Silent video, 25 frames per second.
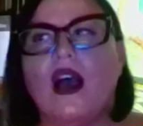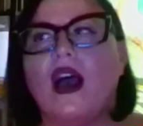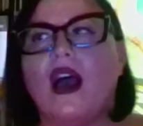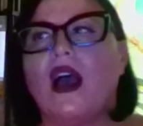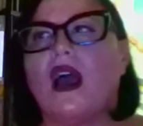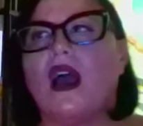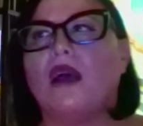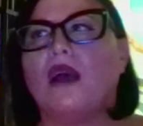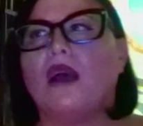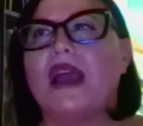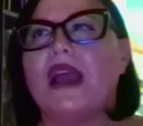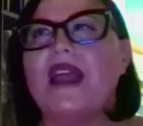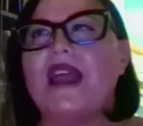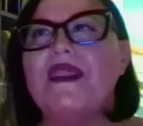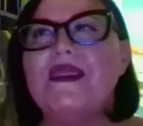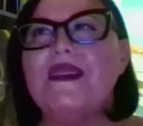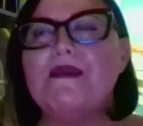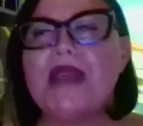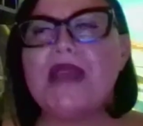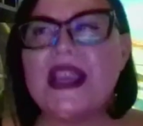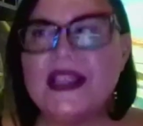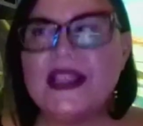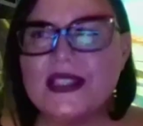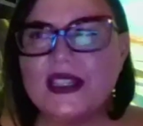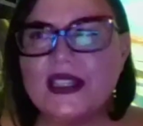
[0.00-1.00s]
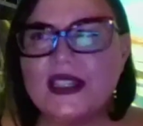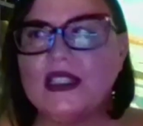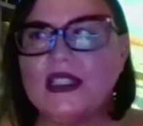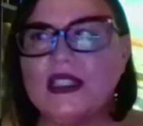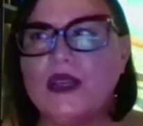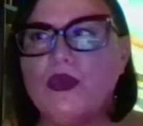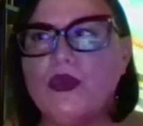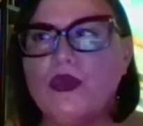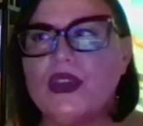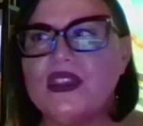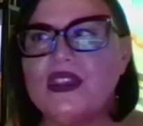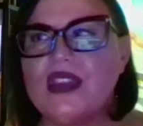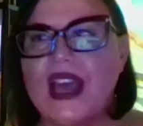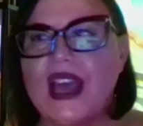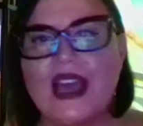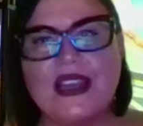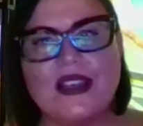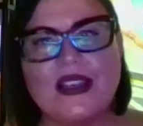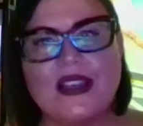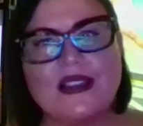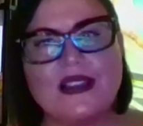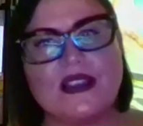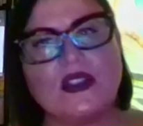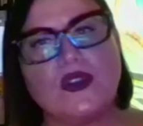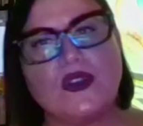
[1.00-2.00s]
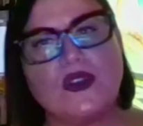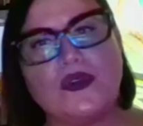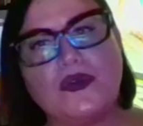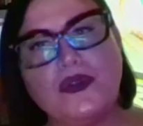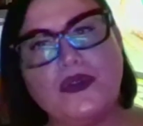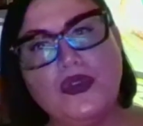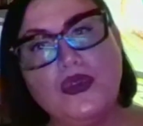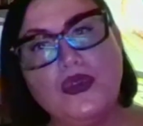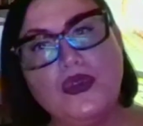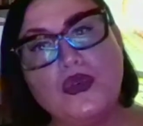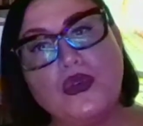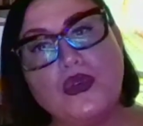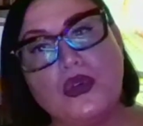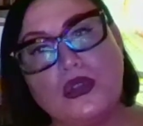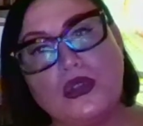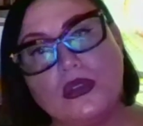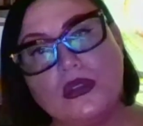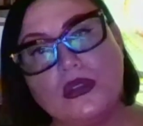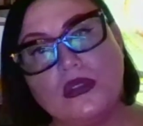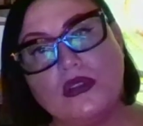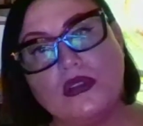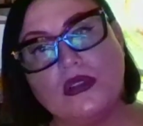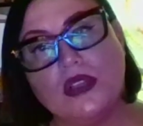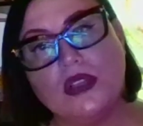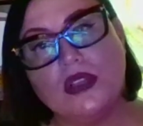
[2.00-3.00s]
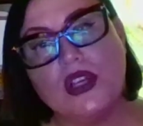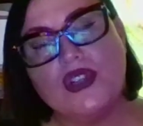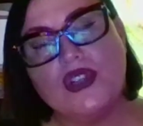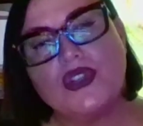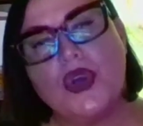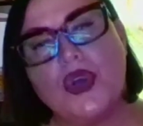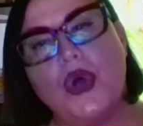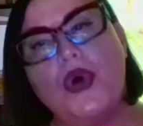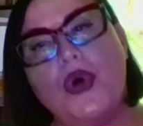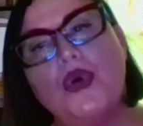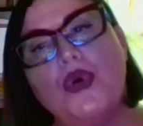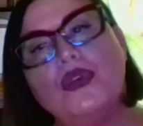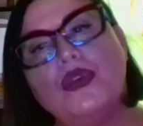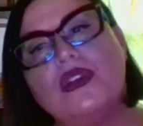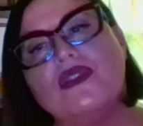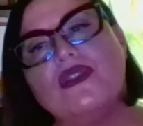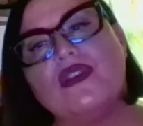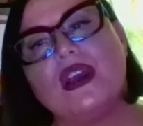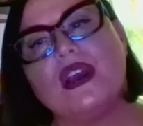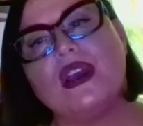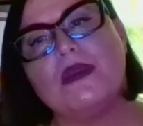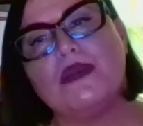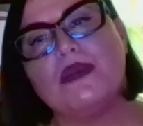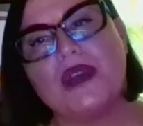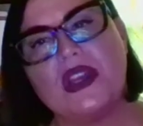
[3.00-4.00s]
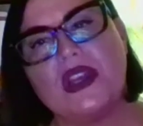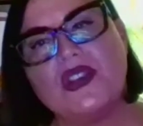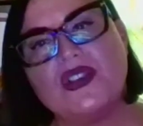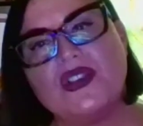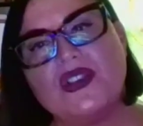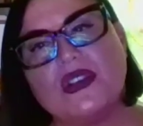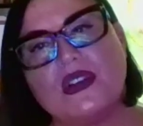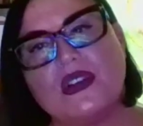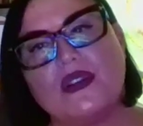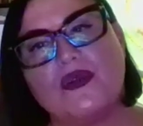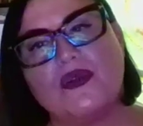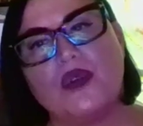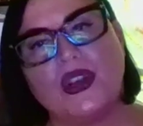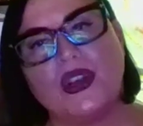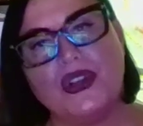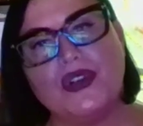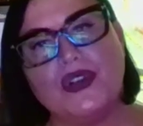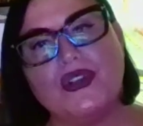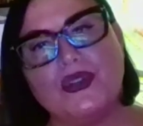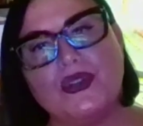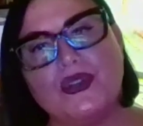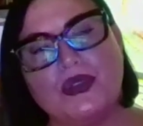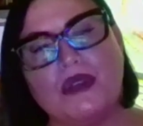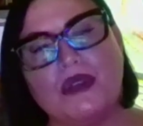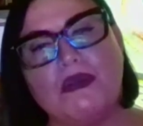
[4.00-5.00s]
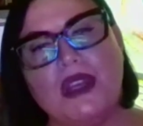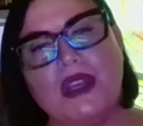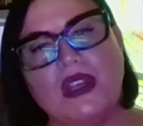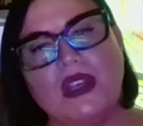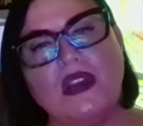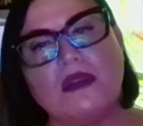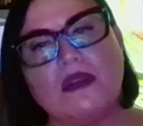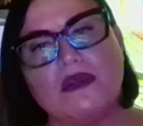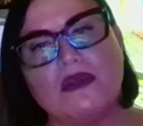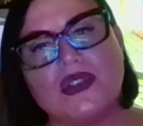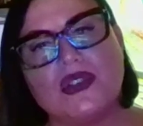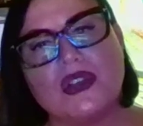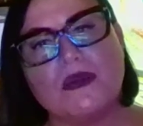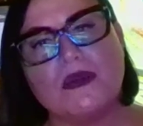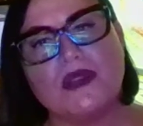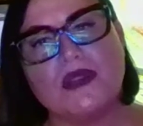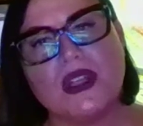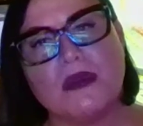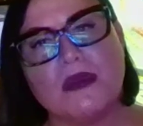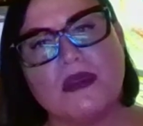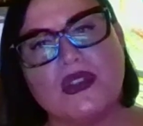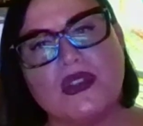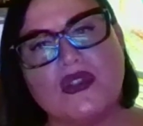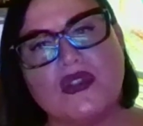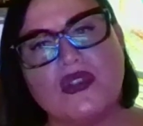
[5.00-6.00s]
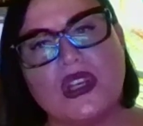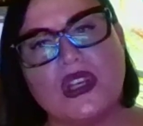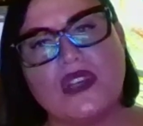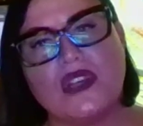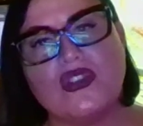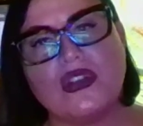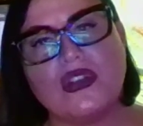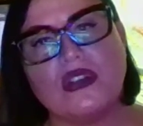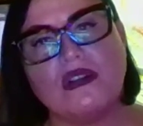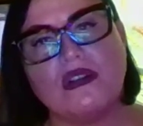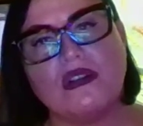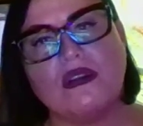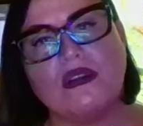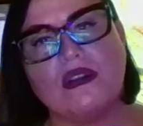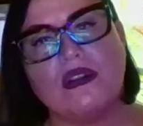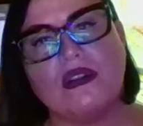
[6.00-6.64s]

And basically, what that is, it's fuel to hold the vibration of when you're doing mediumship demonstration